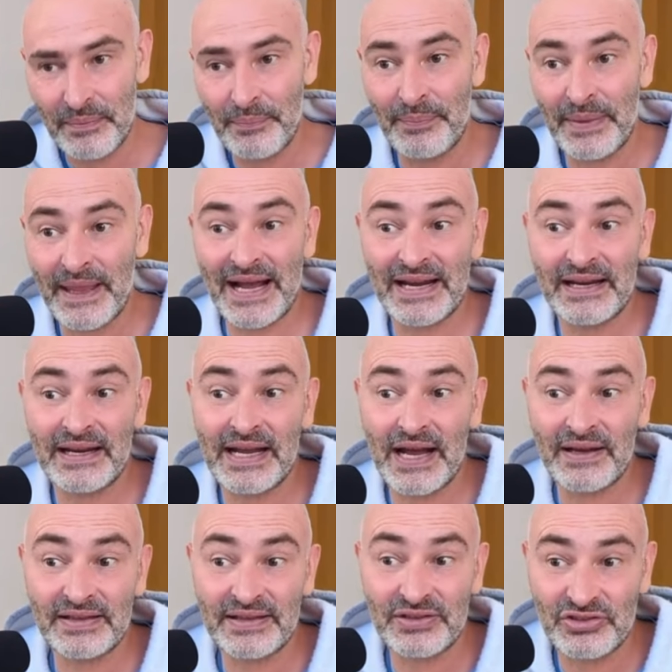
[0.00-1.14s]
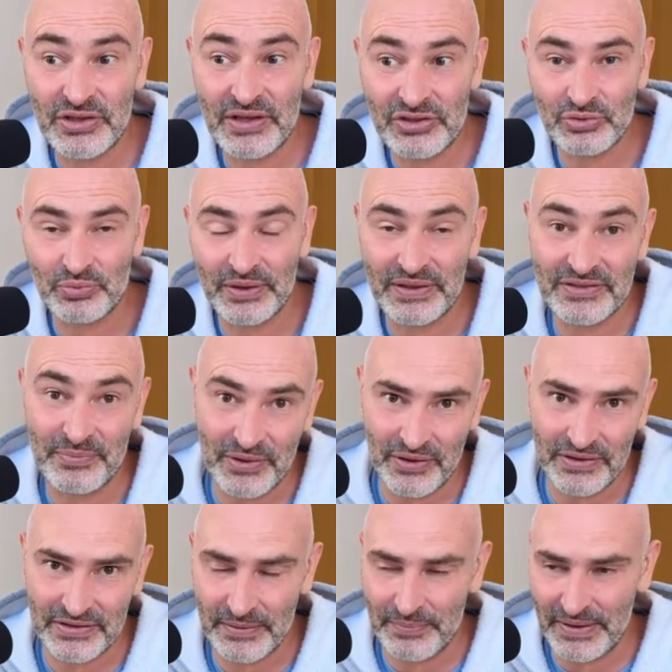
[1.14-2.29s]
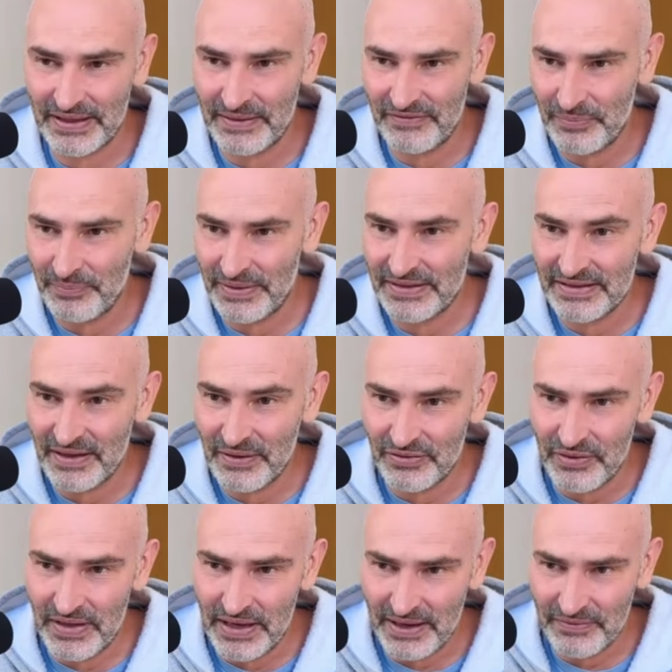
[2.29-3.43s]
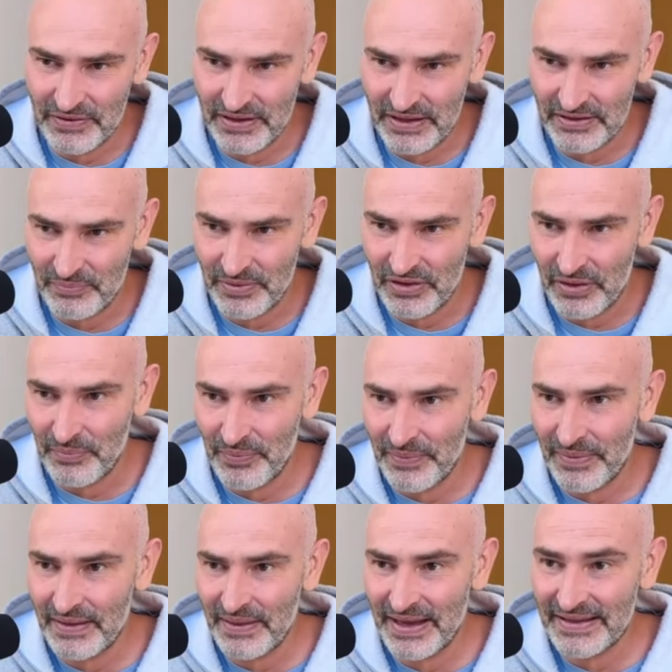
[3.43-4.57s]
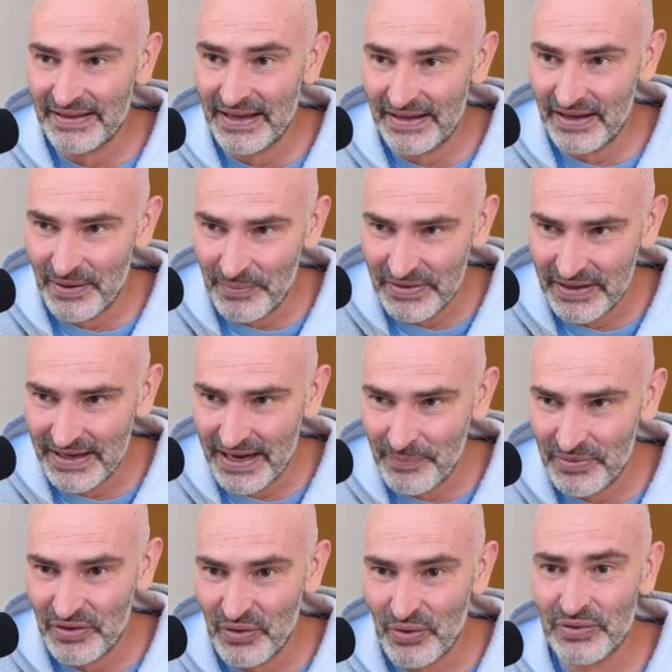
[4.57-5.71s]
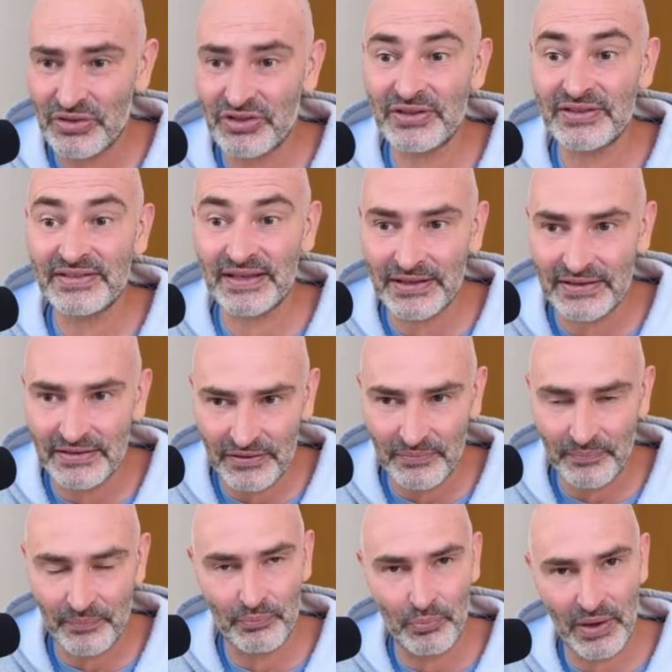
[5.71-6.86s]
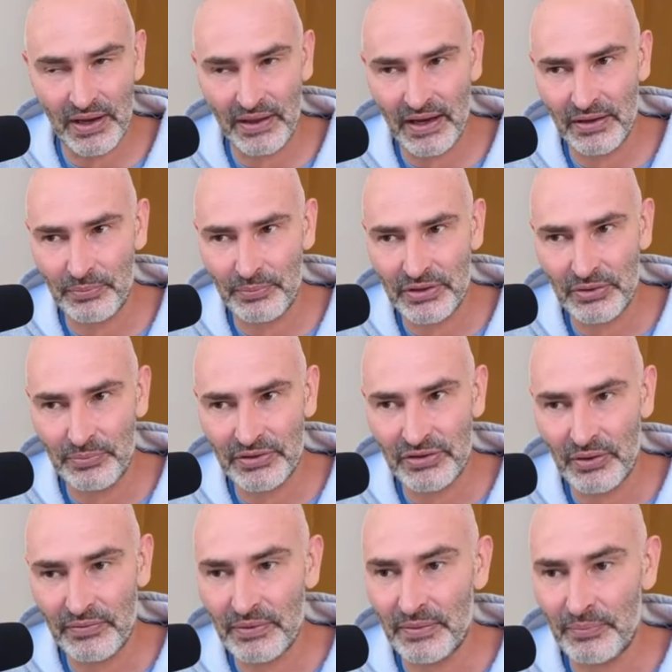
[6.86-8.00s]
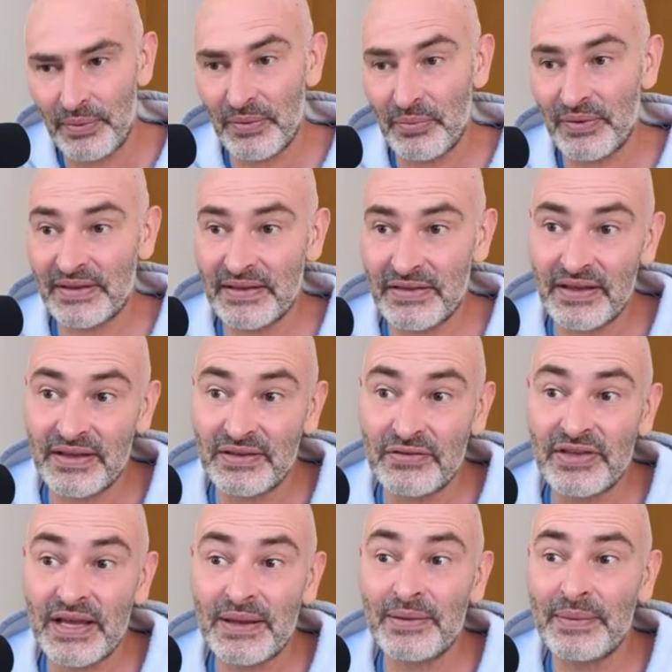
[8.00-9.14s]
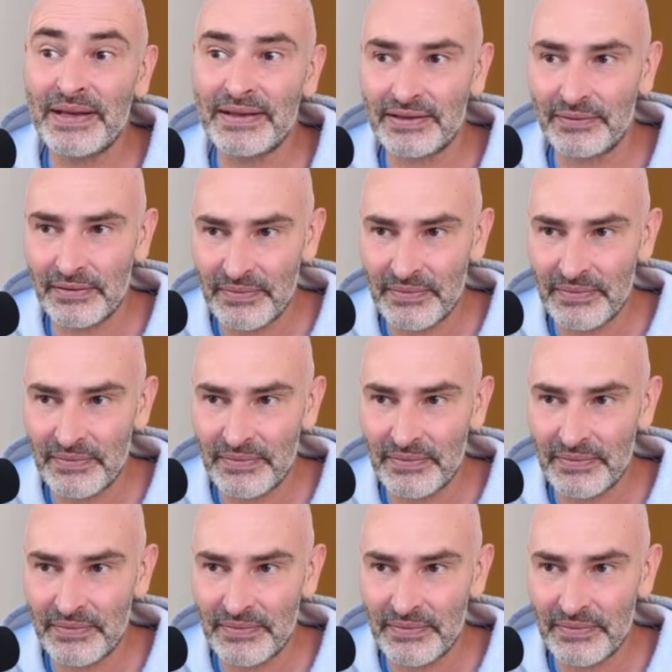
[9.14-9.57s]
Black can't exchange queens because they'd be left a piece down, so they have to take the bishop. And then comes the capture on g6, where another bishop is offered, but with the threat of checkmate.